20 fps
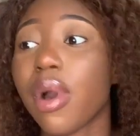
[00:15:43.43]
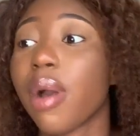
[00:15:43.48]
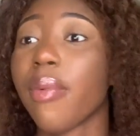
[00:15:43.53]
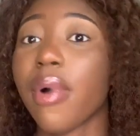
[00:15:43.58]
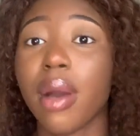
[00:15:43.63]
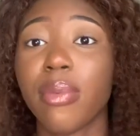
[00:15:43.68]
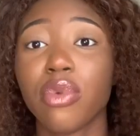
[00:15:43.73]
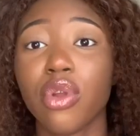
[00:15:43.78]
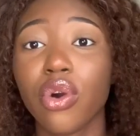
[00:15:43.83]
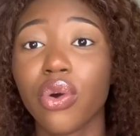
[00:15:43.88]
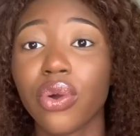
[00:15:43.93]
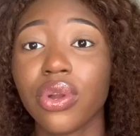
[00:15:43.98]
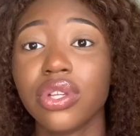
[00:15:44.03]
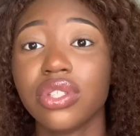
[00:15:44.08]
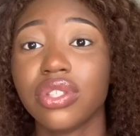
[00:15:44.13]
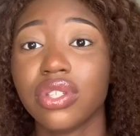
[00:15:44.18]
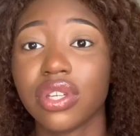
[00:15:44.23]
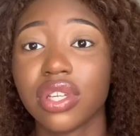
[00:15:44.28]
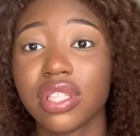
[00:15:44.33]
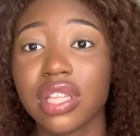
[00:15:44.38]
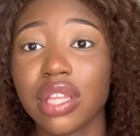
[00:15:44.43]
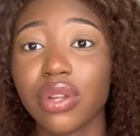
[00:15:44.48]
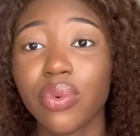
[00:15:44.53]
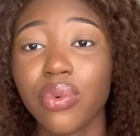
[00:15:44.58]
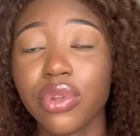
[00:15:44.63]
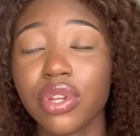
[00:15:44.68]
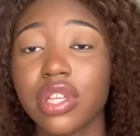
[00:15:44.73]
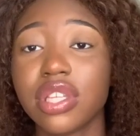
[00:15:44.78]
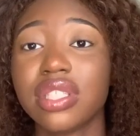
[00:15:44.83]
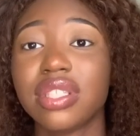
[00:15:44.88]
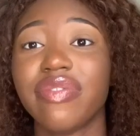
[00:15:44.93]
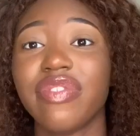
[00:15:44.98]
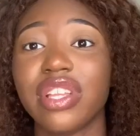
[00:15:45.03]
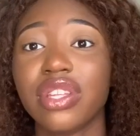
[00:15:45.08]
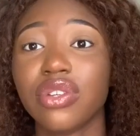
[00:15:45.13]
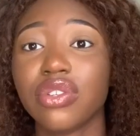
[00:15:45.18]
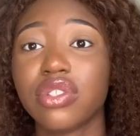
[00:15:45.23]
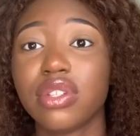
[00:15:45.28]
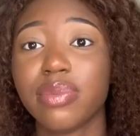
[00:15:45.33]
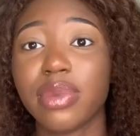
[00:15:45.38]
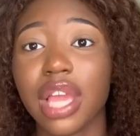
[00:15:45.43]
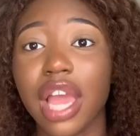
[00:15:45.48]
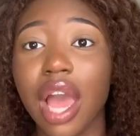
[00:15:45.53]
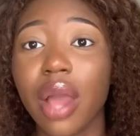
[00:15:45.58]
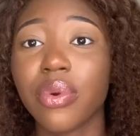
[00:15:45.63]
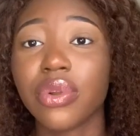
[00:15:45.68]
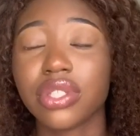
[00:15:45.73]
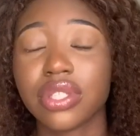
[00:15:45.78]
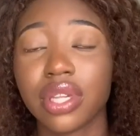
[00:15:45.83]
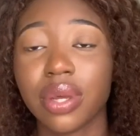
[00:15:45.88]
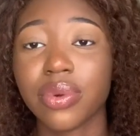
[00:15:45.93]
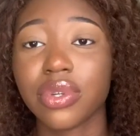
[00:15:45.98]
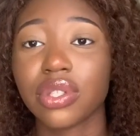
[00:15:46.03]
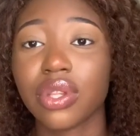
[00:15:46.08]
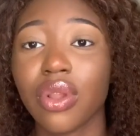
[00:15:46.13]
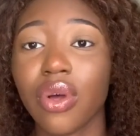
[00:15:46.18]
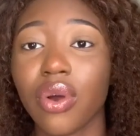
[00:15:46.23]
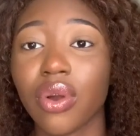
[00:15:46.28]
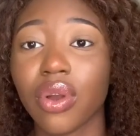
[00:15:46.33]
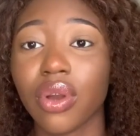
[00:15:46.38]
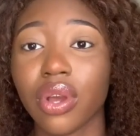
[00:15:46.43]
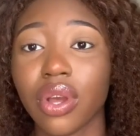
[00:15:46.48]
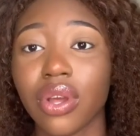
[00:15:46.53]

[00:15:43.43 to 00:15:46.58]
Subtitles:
but I'm not going to because I don't want this video to be hours and hours long.